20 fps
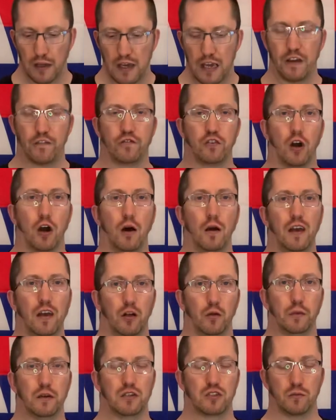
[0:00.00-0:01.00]
If not,
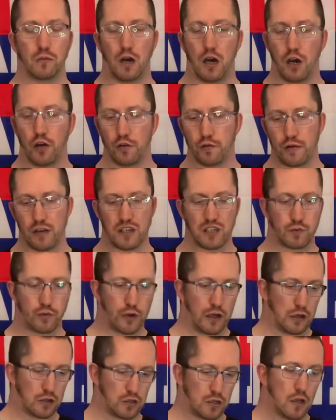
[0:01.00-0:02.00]
it'll be some harder rear
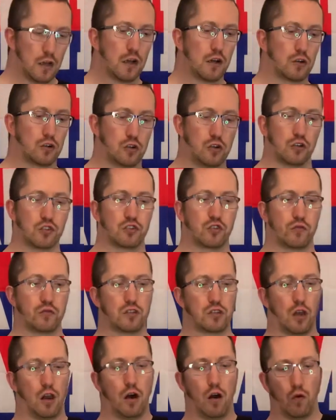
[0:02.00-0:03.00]
springs because there
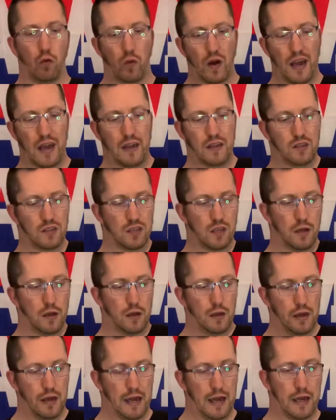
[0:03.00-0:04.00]
is a lot of weight
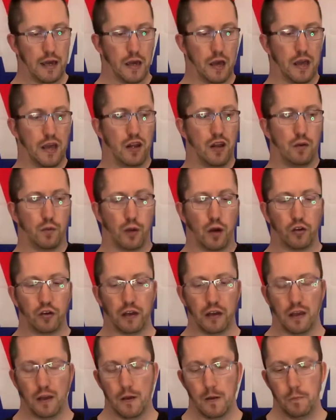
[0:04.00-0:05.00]
here in the
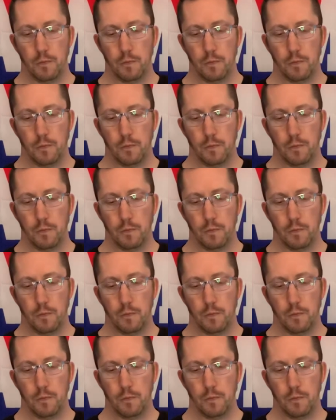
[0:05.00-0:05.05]
body.